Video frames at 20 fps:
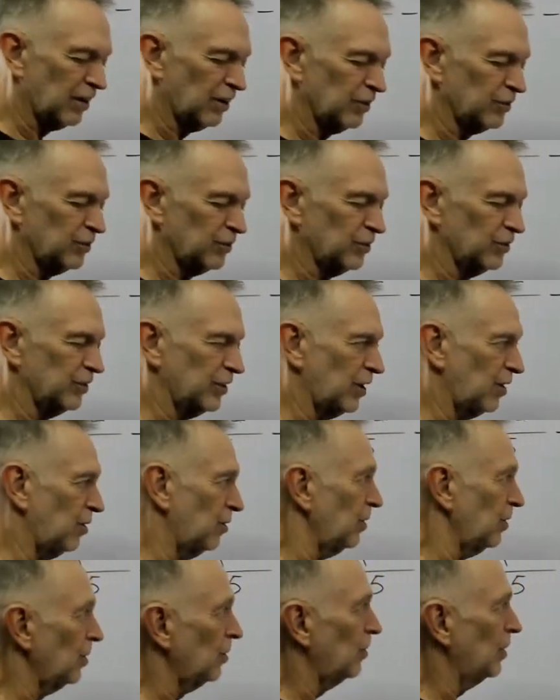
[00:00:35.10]
you'll know,
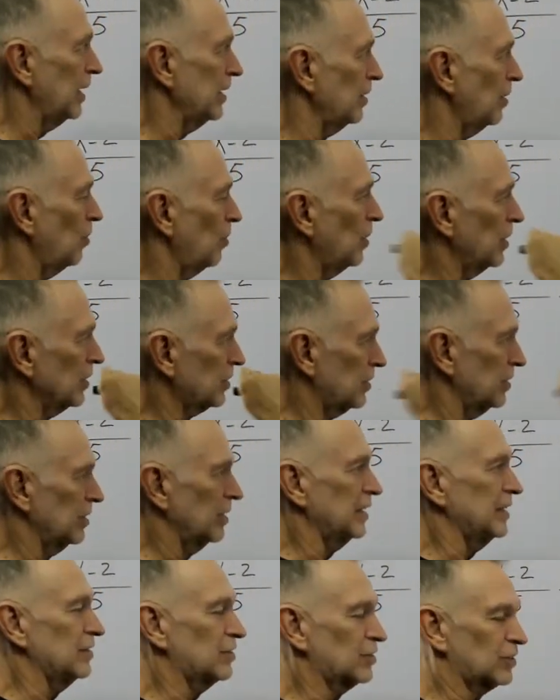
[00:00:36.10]
oh, I know what the
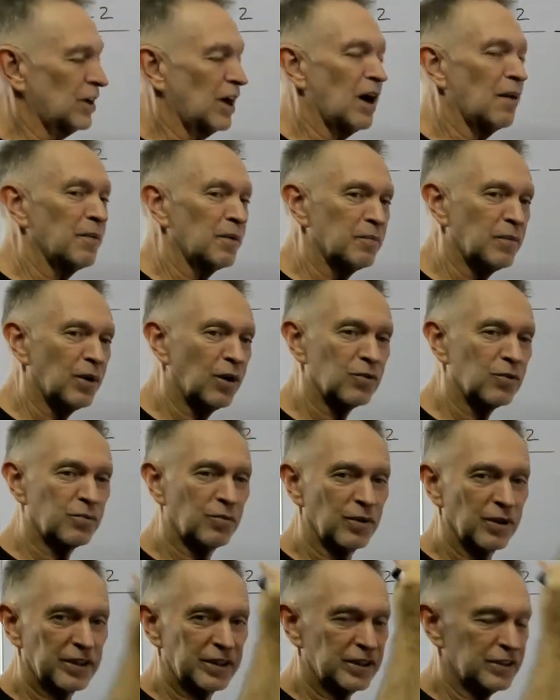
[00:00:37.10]
least common
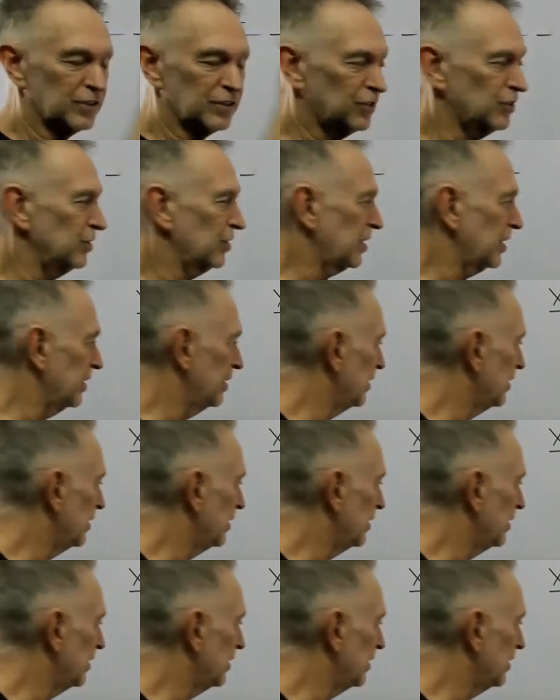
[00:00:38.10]
multiple is. You can